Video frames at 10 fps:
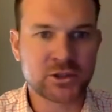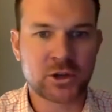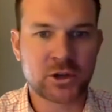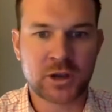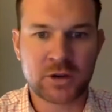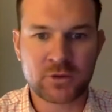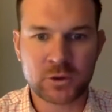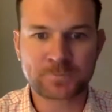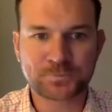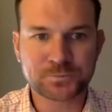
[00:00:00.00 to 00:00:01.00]
though, to
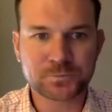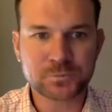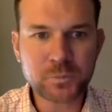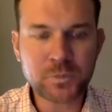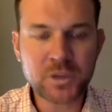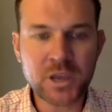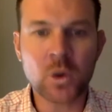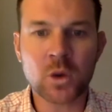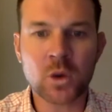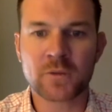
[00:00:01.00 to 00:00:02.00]
everyone and
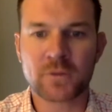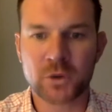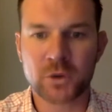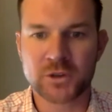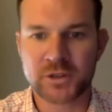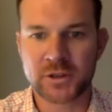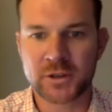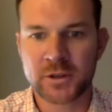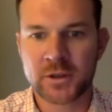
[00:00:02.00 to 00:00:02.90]
where we are focusing.